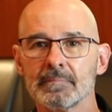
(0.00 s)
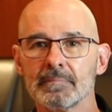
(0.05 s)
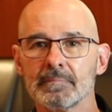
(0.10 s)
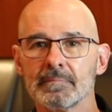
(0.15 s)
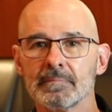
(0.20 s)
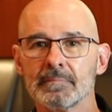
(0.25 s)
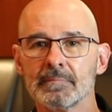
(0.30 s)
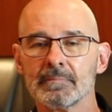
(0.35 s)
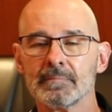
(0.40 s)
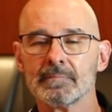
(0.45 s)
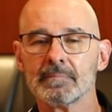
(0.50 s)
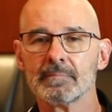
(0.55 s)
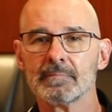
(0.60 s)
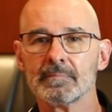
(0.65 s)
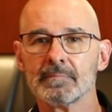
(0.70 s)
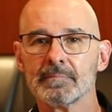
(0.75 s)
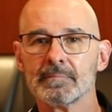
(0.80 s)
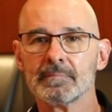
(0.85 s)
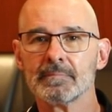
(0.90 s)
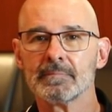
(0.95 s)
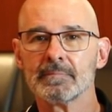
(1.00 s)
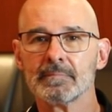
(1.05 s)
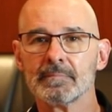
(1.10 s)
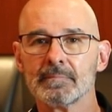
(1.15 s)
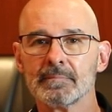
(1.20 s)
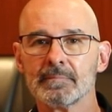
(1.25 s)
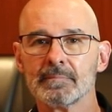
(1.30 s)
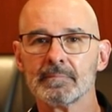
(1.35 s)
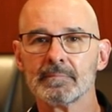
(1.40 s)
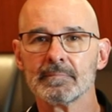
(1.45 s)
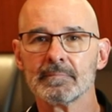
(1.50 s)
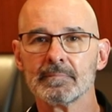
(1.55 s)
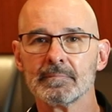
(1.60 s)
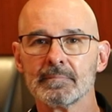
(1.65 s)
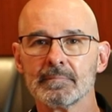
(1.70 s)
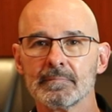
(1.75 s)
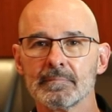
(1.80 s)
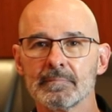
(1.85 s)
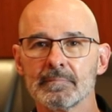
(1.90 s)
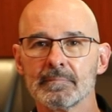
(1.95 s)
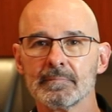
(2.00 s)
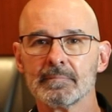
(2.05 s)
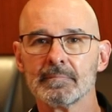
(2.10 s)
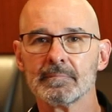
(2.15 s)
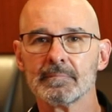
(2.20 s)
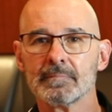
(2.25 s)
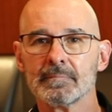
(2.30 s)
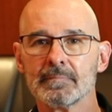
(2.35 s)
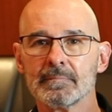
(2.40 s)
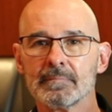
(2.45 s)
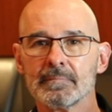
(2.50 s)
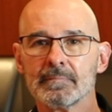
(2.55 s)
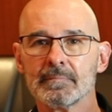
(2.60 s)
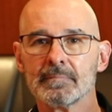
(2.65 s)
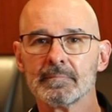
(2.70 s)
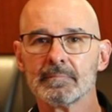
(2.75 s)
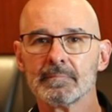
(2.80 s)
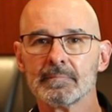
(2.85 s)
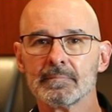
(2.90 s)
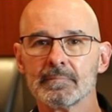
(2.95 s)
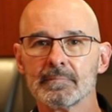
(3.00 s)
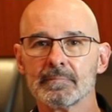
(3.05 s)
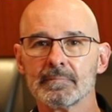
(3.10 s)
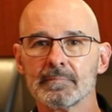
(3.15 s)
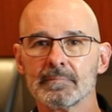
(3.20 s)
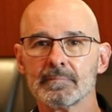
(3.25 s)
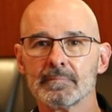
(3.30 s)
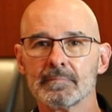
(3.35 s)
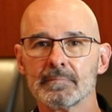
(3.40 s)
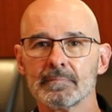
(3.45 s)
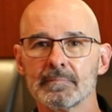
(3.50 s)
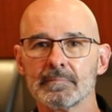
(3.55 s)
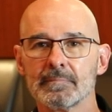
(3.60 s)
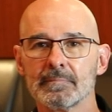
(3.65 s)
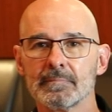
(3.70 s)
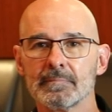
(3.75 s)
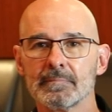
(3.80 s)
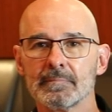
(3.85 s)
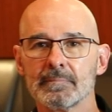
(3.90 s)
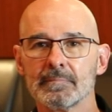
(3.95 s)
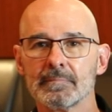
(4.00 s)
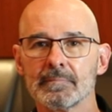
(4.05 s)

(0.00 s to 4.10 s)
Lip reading: [no speech]